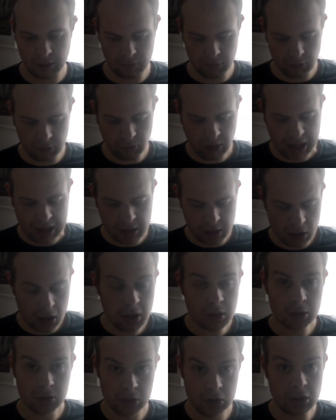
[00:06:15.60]
they
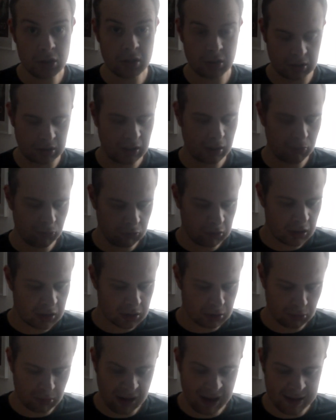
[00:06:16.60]
look good. I
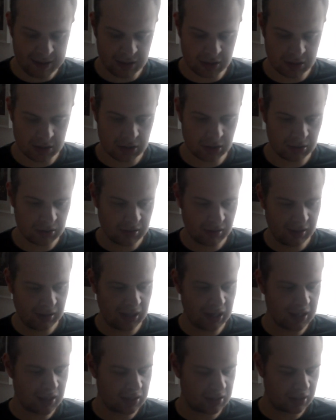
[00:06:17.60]
was planning to
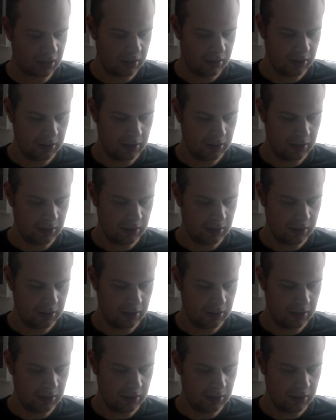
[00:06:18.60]
get